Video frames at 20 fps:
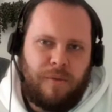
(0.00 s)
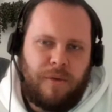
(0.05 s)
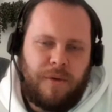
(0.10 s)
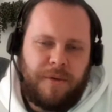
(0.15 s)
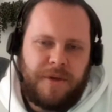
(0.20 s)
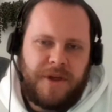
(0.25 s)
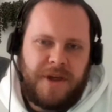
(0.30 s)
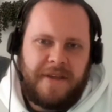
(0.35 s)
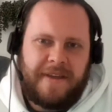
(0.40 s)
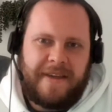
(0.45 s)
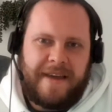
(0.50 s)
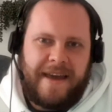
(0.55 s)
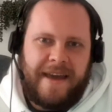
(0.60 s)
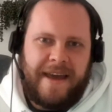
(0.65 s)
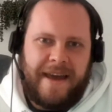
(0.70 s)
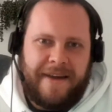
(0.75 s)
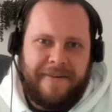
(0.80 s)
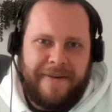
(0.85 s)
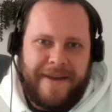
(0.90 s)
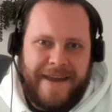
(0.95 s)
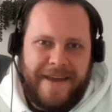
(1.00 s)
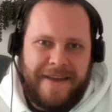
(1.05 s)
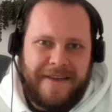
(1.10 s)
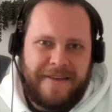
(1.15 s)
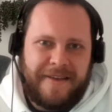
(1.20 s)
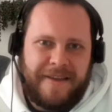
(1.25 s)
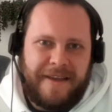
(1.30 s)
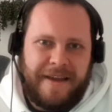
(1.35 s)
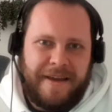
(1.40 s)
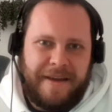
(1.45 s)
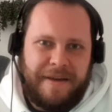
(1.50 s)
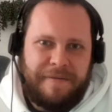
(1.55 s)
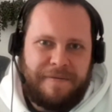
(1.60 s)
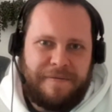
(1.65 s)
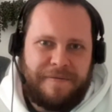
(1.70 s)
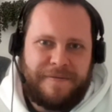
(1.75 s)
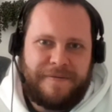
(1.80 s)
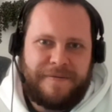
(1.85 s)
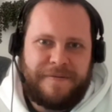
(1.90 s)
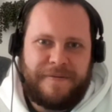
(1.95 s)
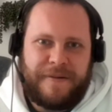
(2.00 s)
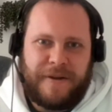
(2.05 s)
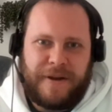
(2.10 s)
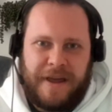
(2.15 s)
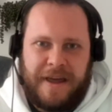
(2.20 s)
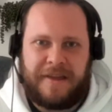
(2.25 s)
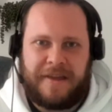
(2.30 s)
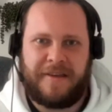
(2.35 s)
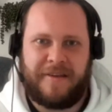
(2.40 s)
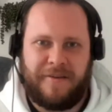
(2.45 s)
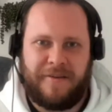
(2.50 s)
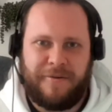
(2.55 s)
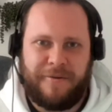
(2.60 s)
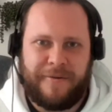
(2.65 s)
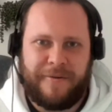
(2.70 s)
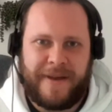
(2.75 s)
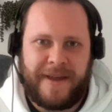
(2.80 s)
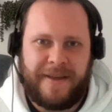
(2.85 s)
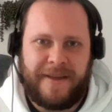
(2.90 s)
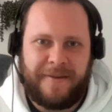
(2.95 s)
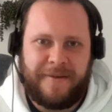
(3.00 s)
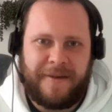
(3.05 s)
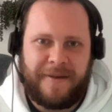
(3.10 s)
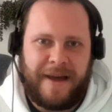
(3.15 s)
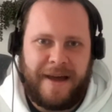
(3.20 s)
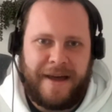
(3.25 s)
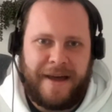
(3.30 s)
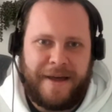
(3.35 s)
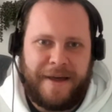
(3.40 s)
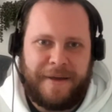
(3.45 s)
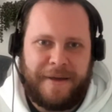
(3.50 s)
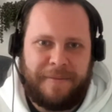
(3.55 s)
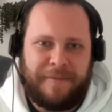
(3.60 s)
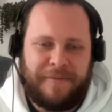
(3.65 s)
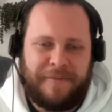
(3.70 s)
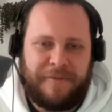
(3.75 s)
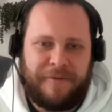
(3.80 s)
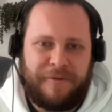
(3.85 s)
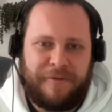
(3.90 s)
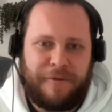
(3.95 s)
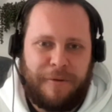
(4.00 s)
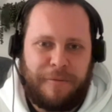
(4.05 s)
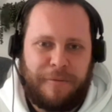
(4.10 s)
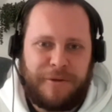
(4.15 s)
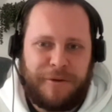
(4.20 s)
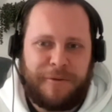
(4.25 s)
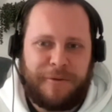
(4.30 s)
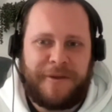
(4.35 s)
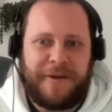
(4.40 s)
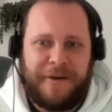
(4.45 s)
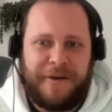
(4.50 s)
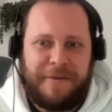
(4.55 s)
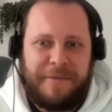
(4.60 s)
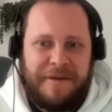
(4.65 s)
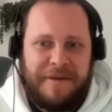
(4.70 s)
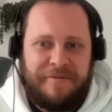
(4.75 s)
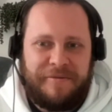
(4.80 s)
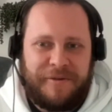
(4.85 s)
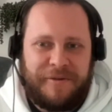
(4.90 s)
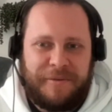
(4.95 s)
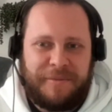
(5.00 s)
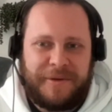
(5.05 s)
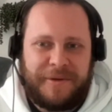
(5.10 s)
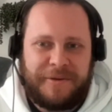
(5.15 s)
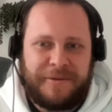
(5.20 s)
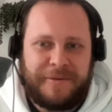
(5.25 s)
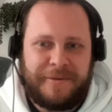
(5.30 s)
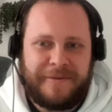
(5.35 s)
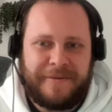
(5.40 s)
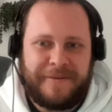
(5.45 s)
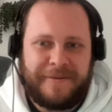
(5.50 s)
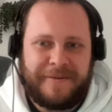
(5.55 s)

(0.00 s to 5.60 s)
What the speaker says: What would you say, Harry, is the funniest story from your time in football?